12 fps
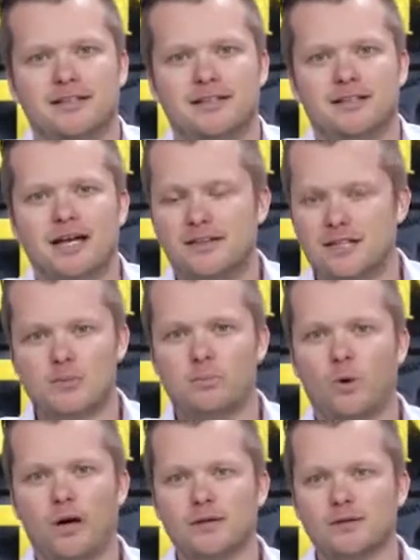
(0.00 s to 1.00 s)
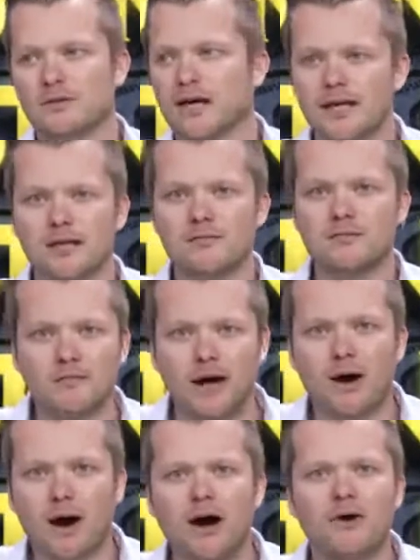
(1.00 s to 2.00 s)
at this point. They're like,
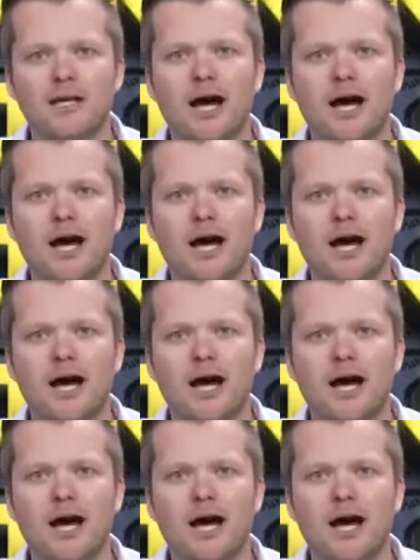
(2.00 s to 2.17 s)
I already got